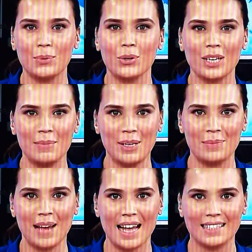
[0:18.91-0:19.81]

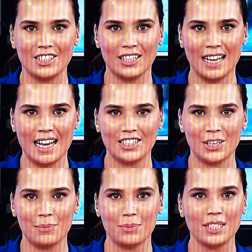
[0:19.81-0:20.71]
premium passenger lounge
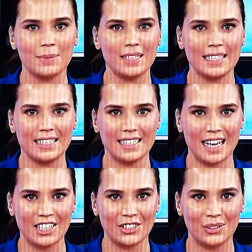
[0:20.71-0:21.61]
at Brisbane
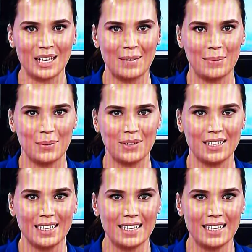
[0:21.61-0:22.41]
International Airport.